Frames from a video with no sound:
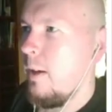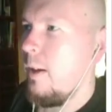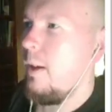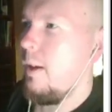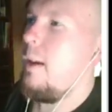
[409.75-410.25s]

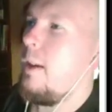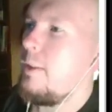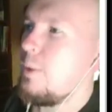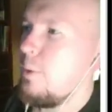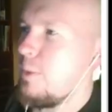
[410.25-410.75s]
And so it's
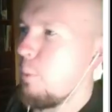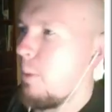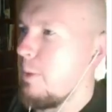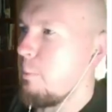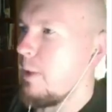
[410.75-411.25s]
probably
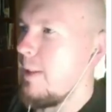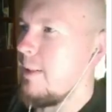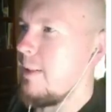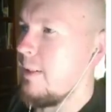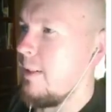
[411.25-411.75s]
played an
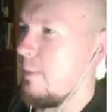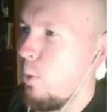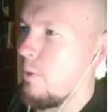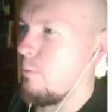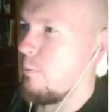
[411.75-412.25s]
important
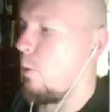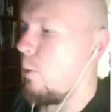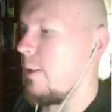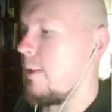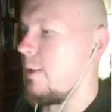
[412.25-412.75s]
role in
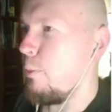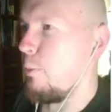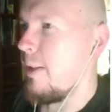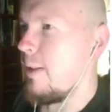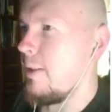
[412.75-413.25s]

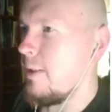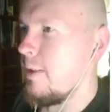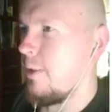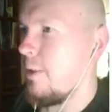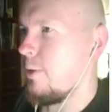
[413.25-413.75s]
humanity's
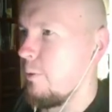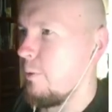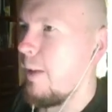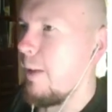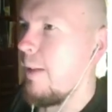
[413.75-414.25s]

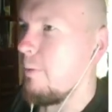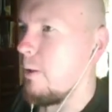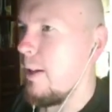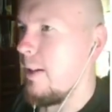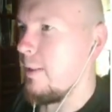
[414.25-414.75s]
survival and
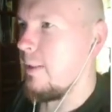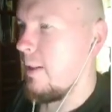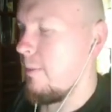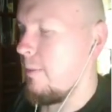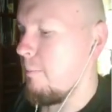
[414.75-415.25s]

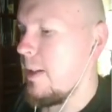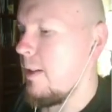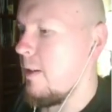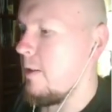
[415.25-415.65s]
many areas of our